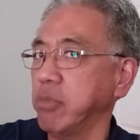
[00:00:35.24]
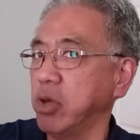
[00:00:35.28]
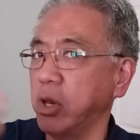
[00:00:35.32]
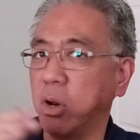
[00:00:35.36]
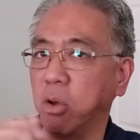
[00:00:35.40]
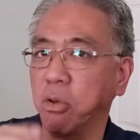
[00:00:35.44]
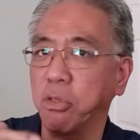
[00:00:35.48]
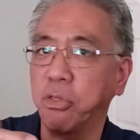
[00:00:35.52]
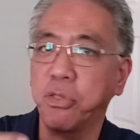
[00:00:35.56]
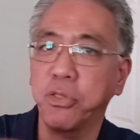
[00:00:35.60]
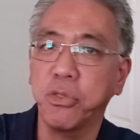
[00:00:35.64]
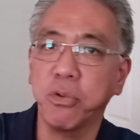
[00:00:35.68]

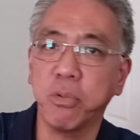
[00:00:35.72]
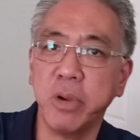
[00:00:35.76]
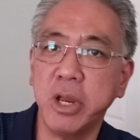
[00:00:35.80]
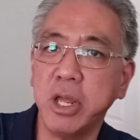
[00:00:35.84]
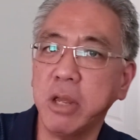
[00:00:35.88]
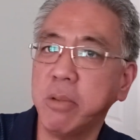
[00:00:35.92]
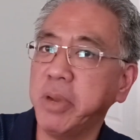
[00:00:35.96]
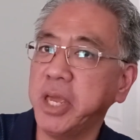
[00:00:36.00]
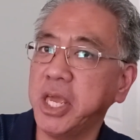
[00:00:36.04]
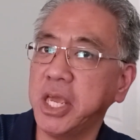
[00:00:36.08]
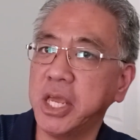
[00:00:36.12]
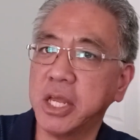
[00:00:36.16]
you know,
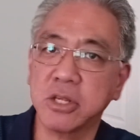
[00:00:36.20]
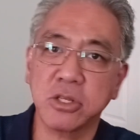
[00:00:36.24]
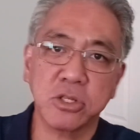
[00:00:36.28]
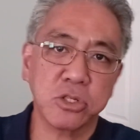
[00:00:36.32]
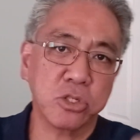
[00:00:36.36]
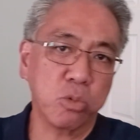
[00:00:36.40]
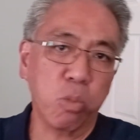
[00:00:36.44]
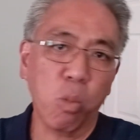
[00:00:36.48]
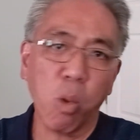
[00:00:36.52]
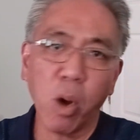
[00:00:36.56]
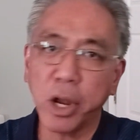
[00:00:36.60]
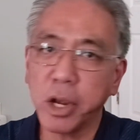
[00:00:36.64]
3
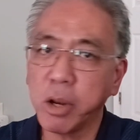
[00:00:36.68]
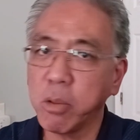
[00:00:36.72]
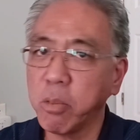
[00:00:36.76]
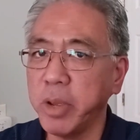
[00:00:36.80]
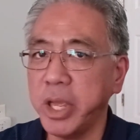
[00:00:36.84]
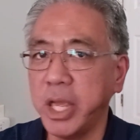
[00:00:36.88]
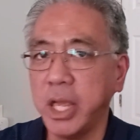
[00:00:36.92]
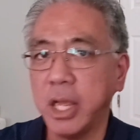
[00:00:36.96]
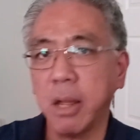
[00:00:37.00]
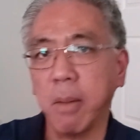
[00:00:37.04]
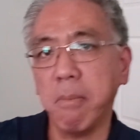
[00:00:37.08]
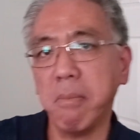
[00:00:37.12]
weeks, 1
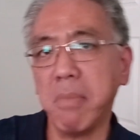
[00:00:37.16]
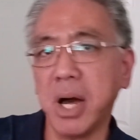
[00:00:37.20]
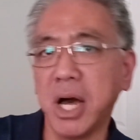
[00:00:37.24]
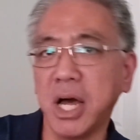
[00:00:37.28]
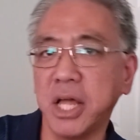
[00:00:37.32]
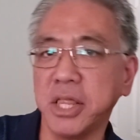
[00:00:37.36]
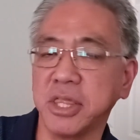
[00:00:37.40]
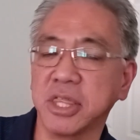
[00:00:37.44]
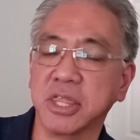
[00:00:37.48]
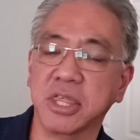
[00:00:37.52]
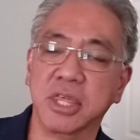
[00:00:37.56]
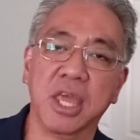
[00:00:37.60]
week,
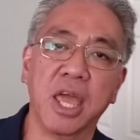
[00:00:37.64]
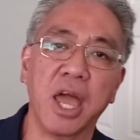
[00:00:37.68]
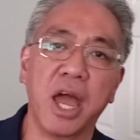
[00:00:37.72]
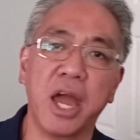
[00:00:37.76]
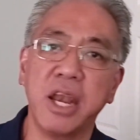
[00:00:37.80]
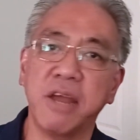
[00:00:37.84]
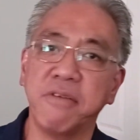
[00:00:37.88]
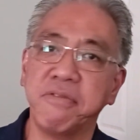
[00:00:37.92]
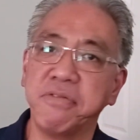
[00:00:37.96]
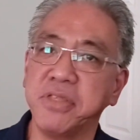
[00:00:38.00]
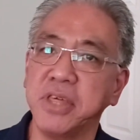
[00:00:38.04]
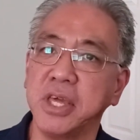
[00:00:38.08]
month
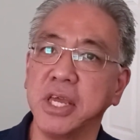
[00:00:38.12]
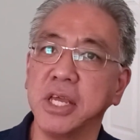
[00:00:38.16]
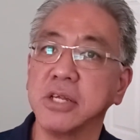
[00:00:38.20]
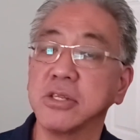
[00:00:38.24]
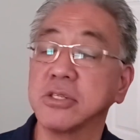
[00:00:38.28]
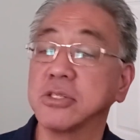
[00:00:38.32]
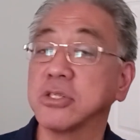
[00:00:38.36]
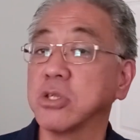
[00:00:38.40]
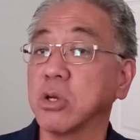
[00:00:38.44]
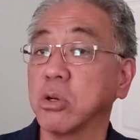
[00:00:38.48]
kind of thing.